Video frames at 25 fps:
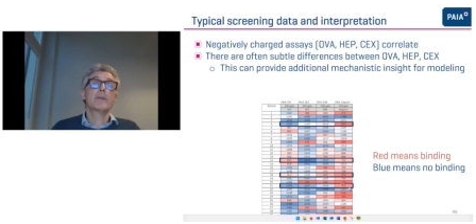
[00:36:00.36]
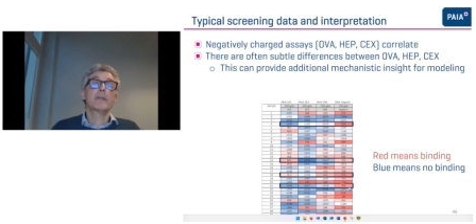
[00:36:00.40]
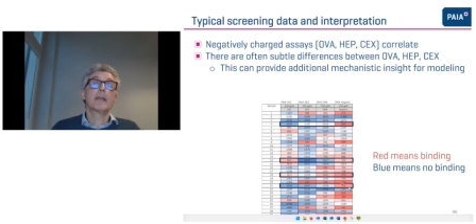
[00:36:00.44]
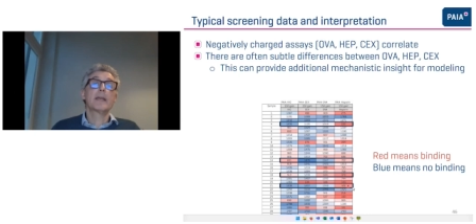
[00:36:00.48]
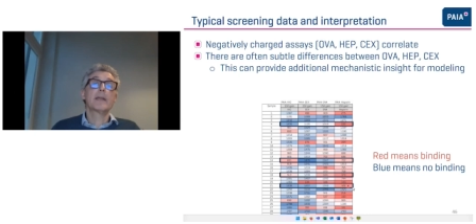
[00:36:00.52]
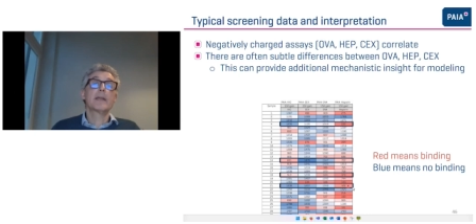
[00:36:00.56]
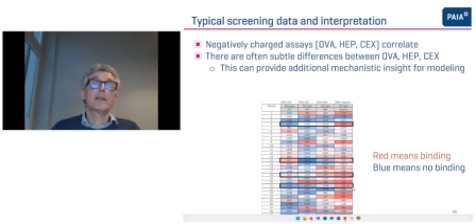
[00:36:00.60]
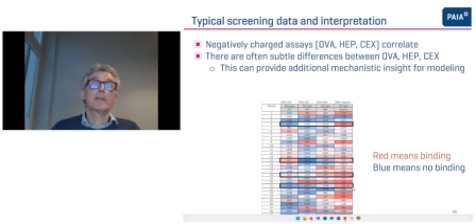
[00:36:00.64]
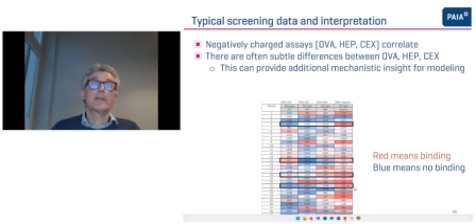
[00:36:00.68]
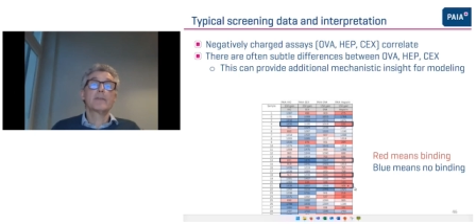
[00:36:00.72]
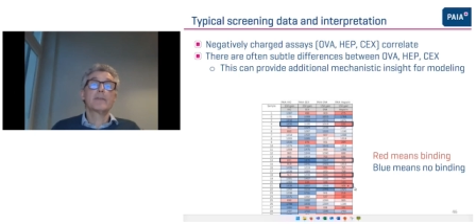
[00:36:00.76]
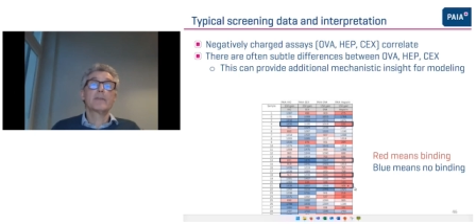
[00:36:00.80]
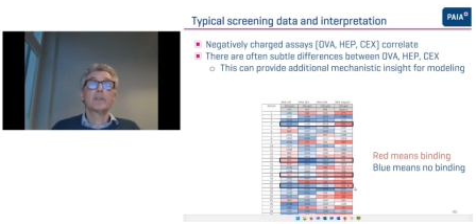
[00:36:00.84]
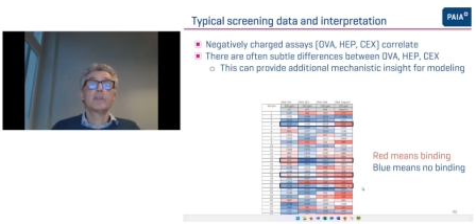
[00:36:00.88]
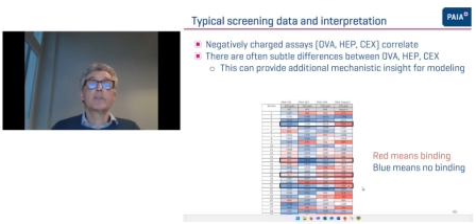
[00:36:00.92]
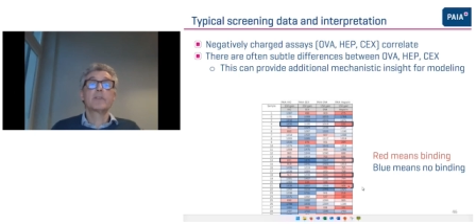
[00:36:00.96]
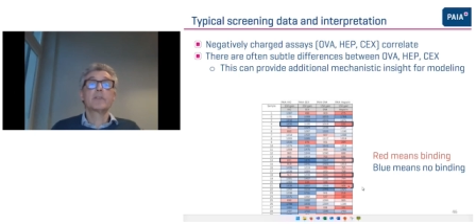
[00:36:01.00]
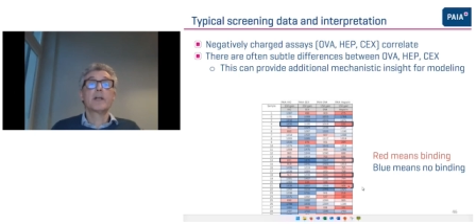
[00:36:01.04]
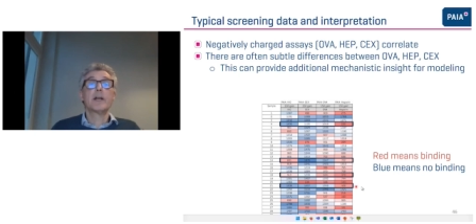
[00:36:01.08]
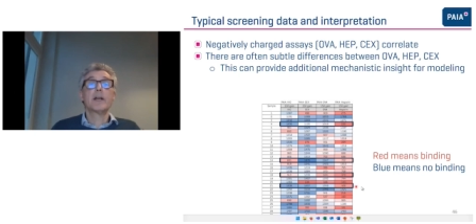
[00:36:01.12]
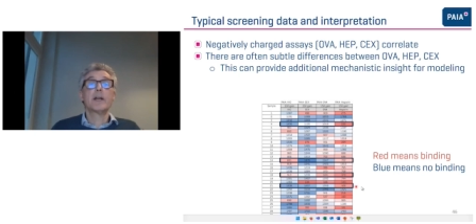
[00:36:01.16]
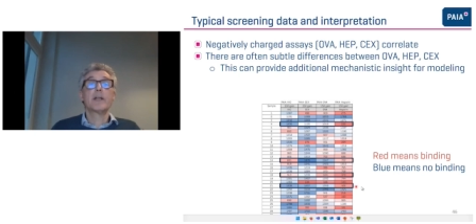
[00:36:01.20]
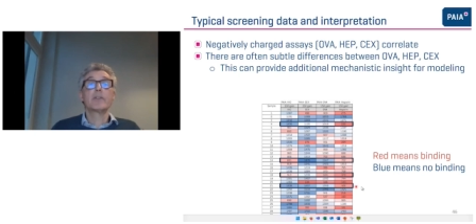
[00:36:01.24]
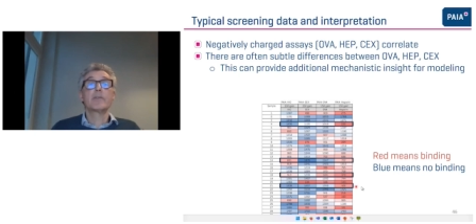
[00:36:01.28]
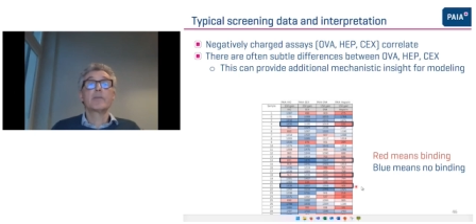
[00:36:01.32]
negatively
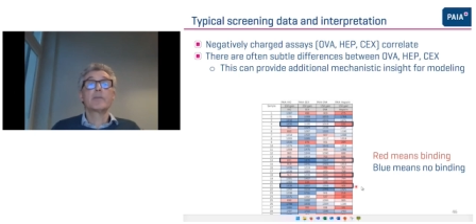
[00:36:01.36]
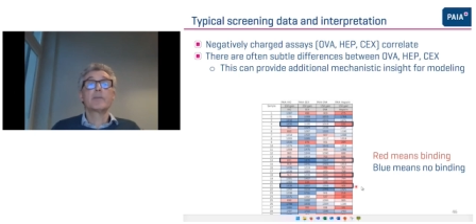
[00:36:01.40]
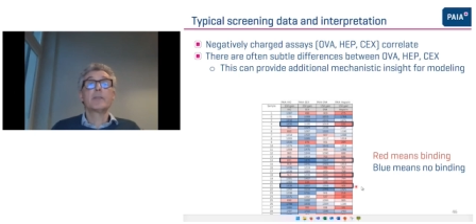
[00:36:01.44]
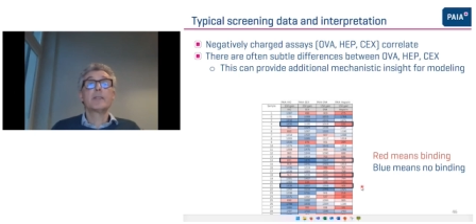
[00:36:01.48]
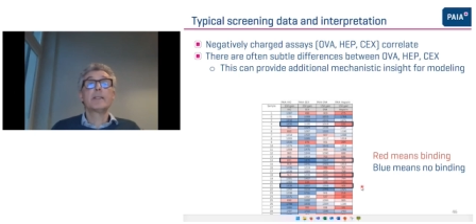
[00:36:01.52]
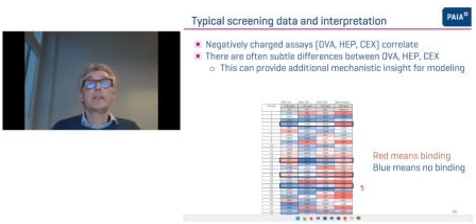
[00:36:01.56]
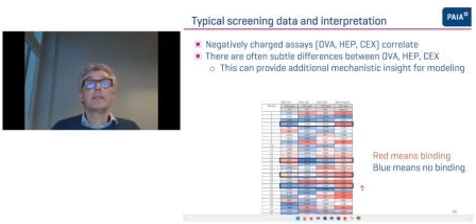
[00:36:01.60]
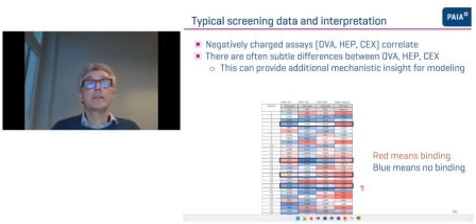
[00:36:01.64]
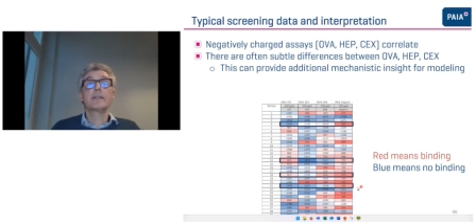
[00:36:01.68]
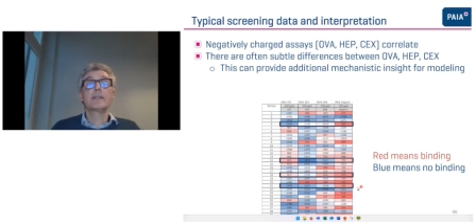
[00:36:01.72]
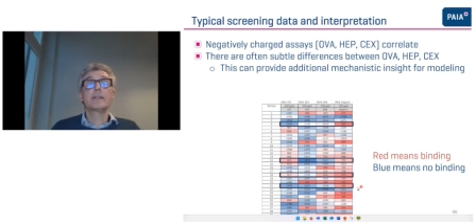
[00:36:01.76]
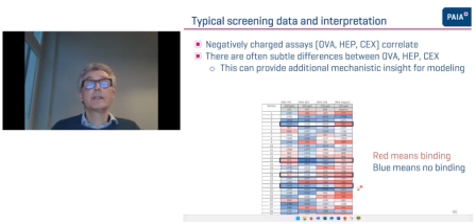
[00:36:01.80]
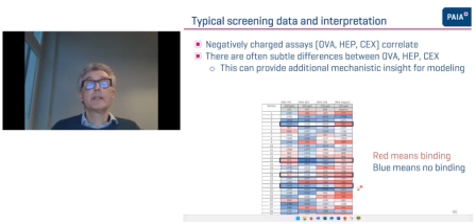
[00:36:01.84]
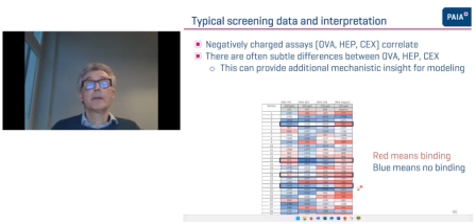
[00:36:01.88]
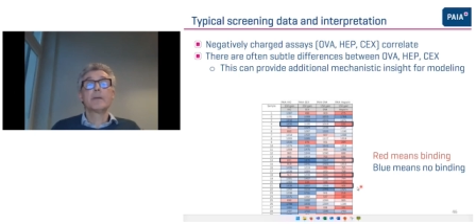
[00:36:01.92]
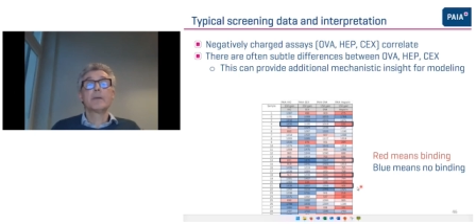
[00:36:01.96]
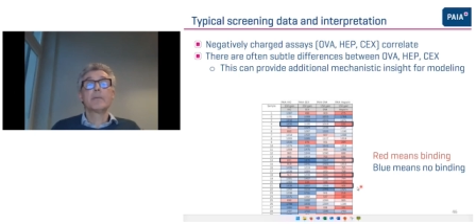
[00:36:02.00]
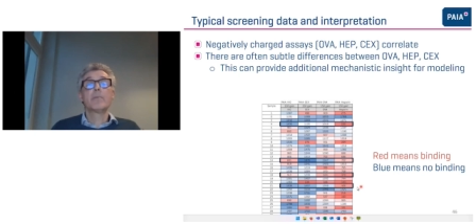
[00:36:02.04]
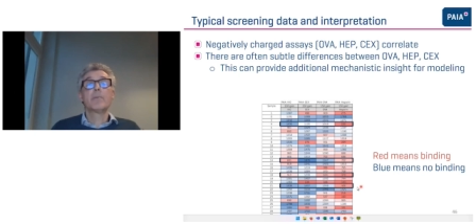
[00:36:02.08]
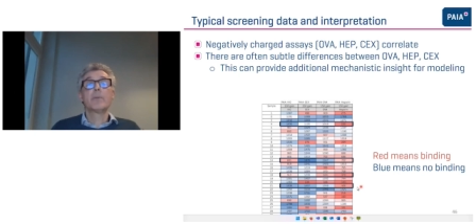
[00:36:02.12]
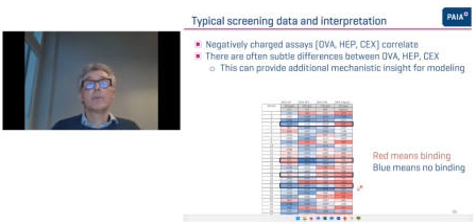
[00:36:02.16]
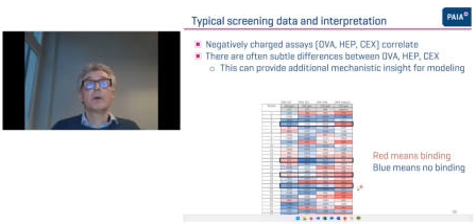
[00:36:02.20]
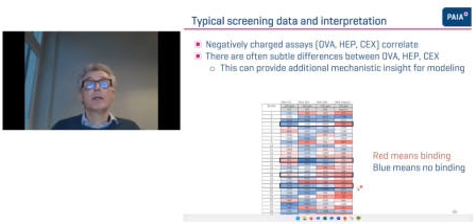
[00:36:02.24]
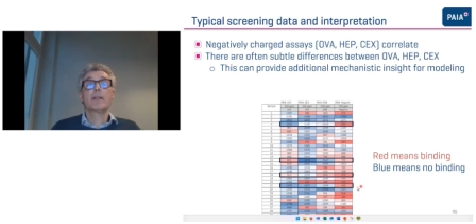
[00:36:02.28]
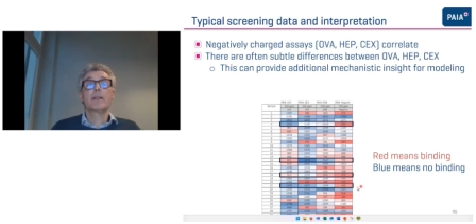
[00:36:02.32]
charged beads,
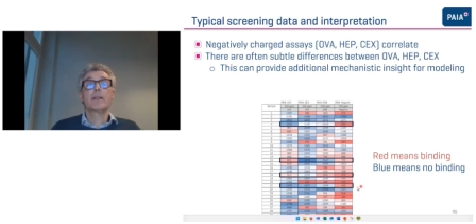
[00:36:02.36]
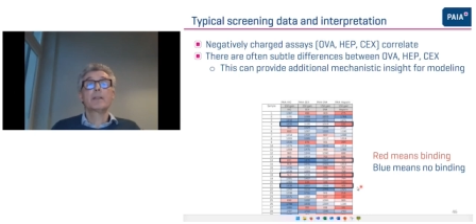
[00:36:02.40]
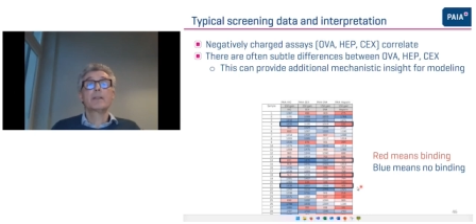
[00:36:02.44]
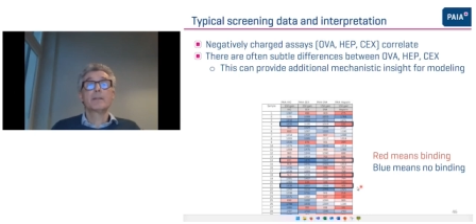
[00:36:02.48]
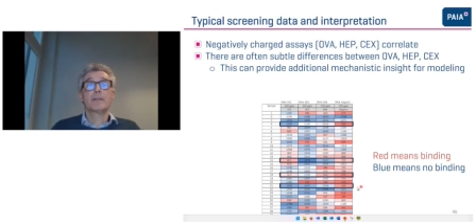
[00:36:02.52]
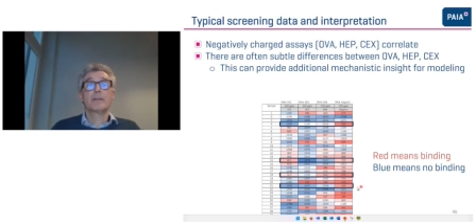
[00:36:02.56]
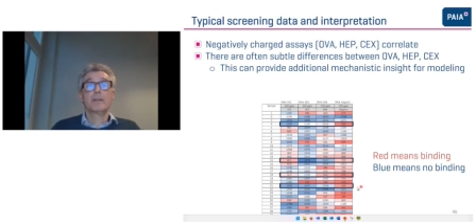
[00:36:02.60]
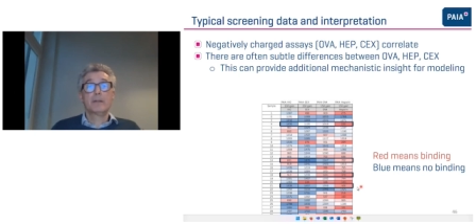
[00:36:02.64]
but